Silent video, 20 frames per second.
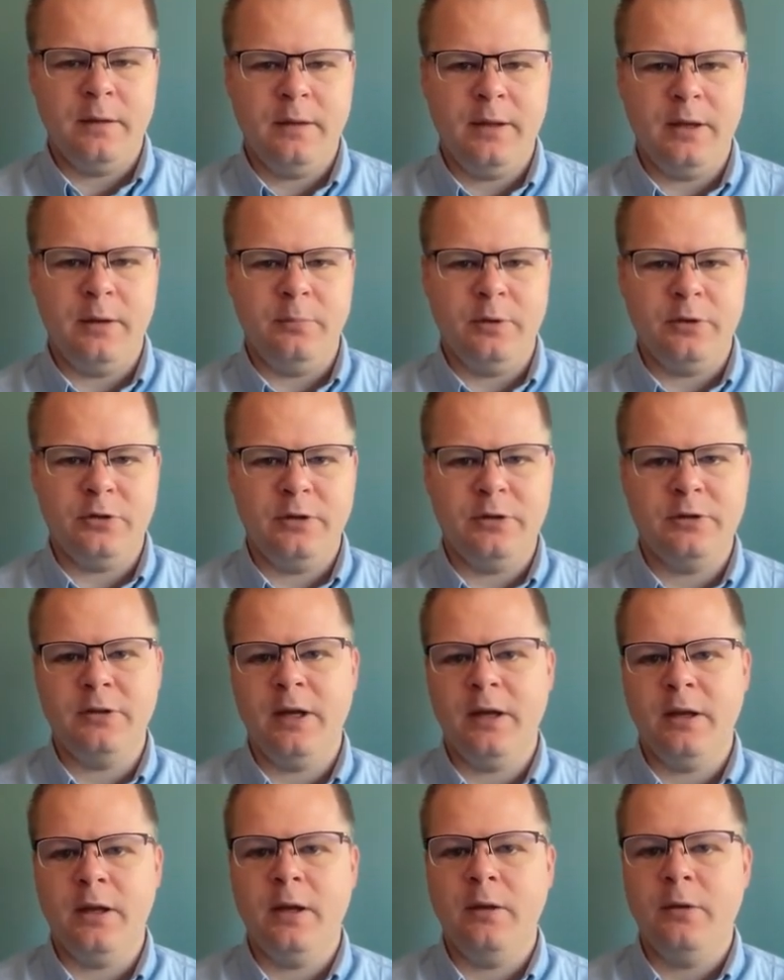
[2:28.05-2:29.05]
Images
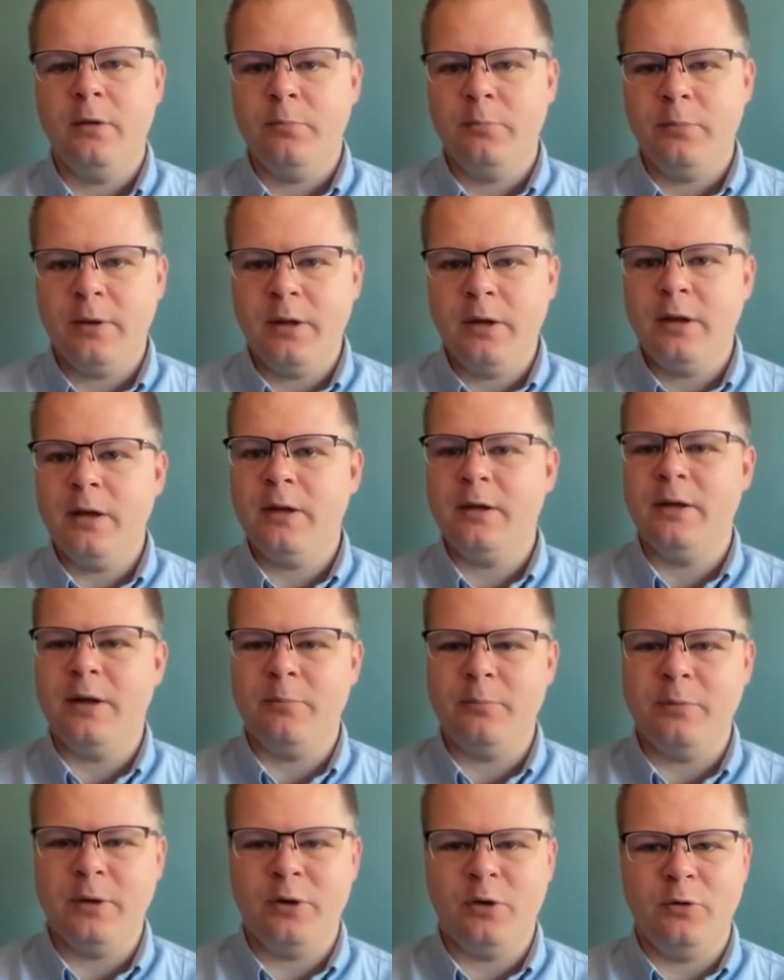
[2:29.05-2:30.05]
and other media
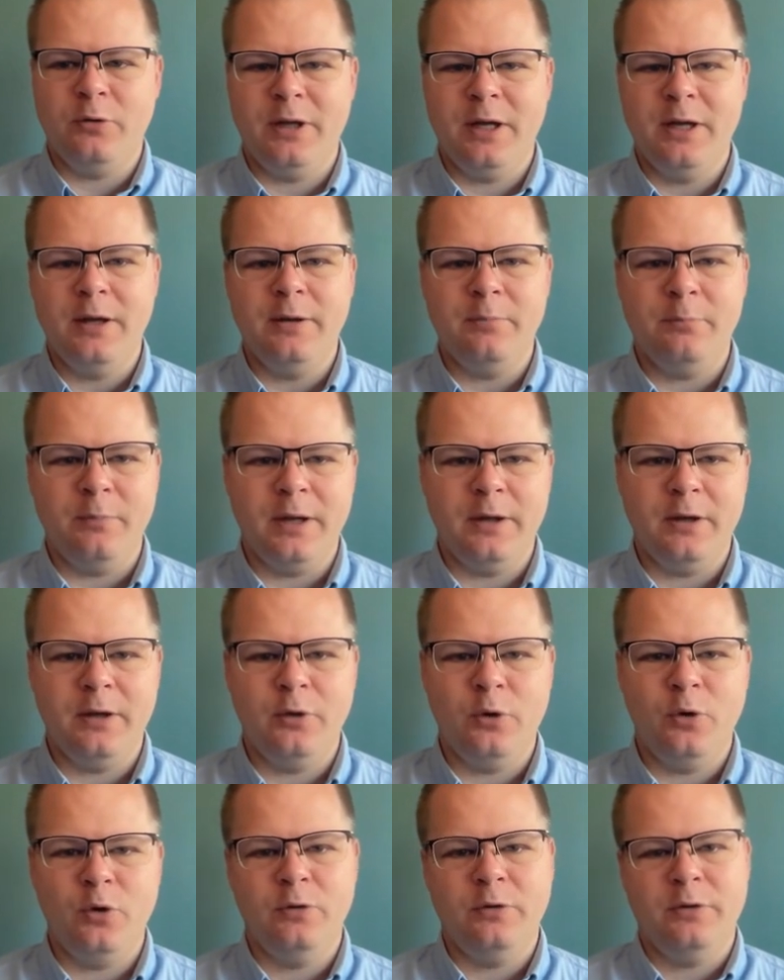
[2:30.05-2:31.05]
can be located by
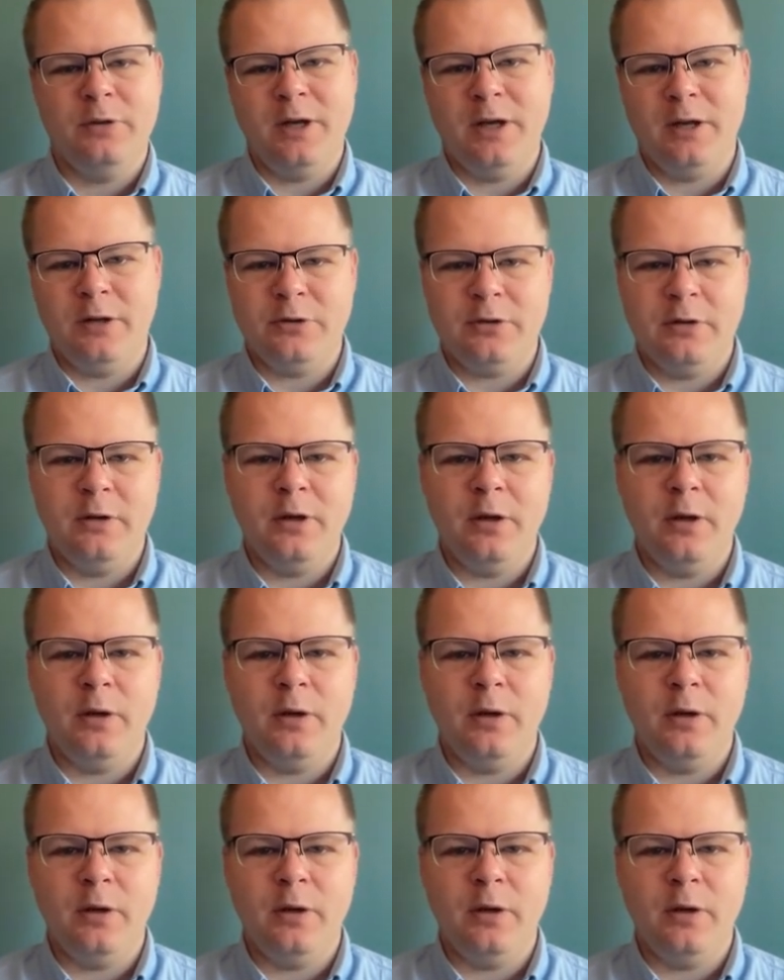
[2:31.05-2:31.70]
their alt text,